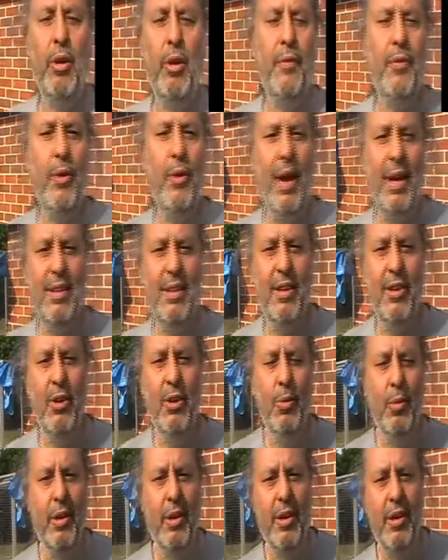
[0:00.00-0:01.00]
of you out there who
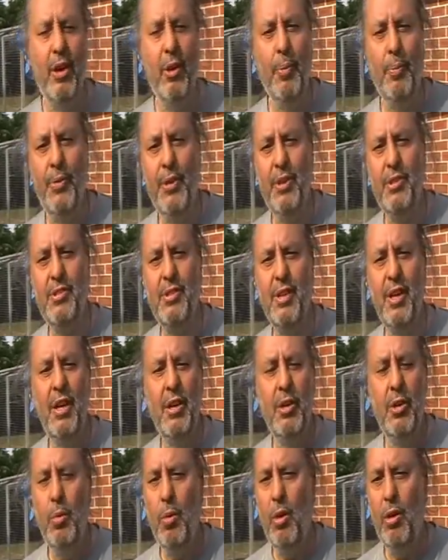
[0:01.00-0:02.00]
want to help this,
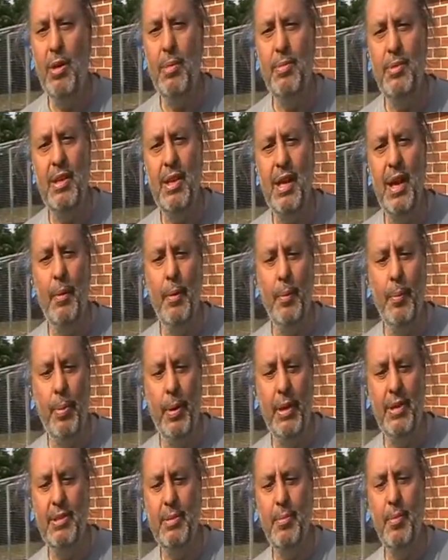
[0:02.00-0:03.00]
you're welcome to come and
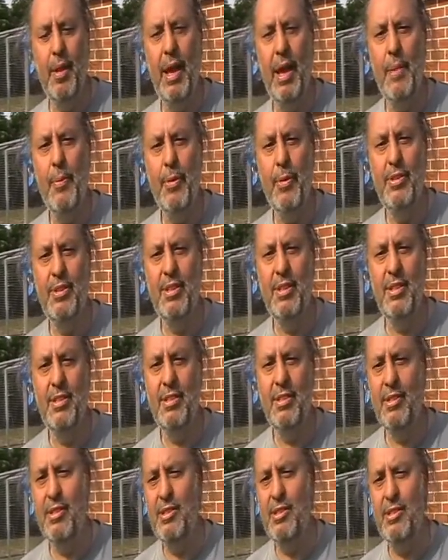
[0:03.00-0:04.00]
bring some labour into this,
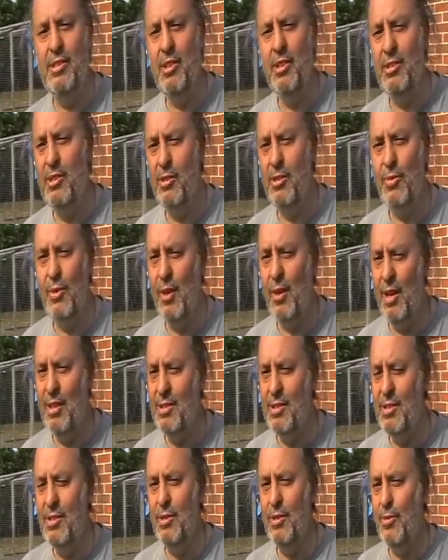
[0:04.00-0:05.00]
because this is not just for us,
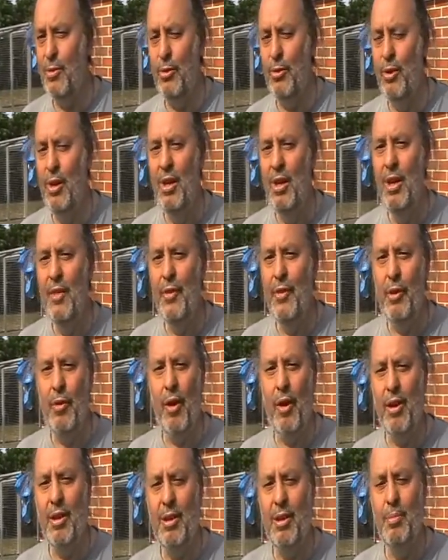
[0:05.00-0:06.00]
this is for the
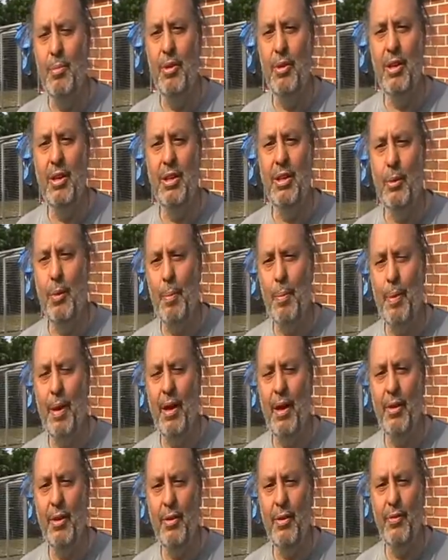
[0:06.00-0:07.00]
growing community that we're
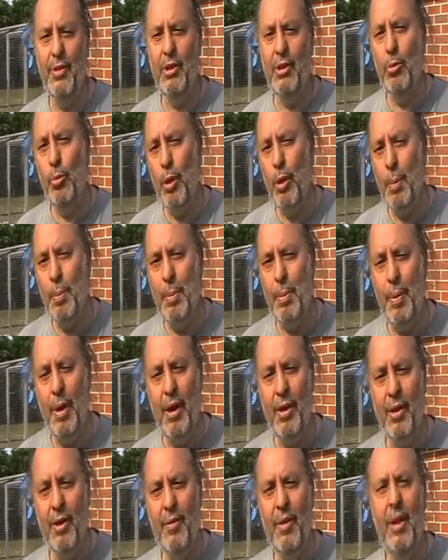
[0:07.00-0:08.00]
part of, that you want to be
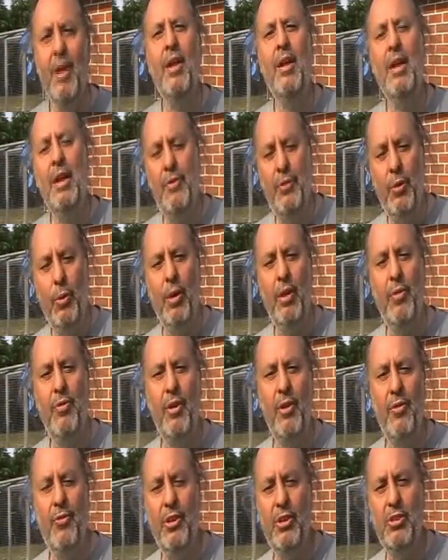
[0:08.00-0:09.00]
part of. If you want to
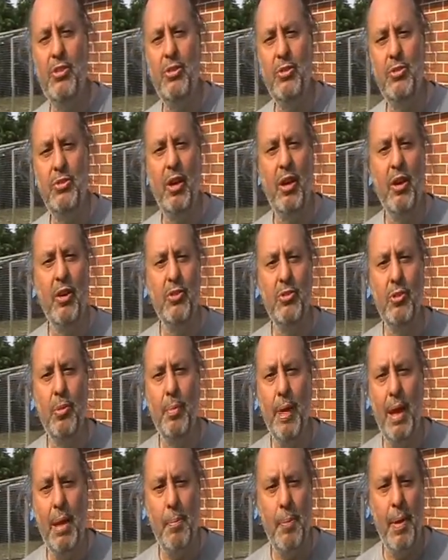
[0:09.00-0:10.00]
throw fictional dollars or
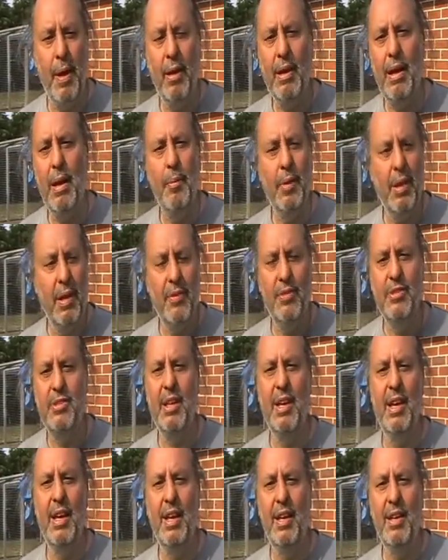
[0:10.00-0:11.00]
manpower, come and give us a
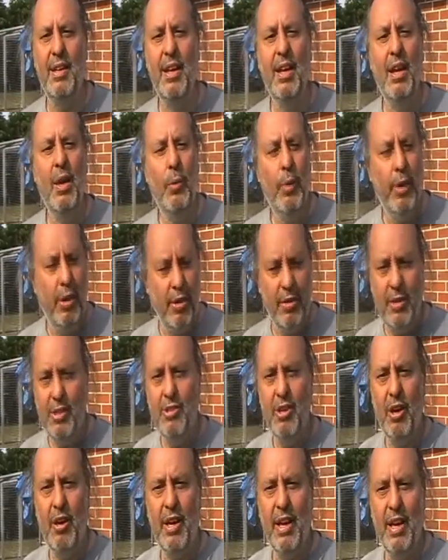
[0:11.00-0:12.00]
hand. We've got this
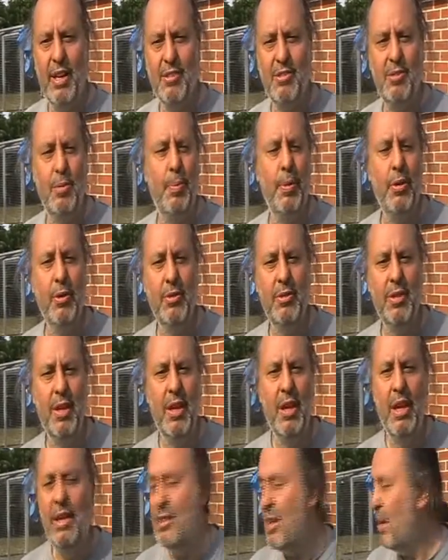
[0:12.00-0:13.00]
hothouse to build.
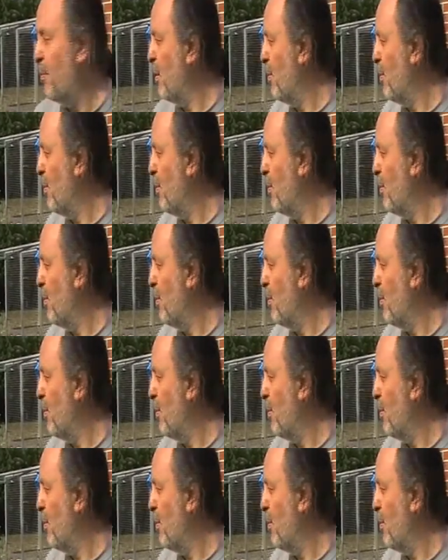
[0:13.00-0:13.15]
It's going to be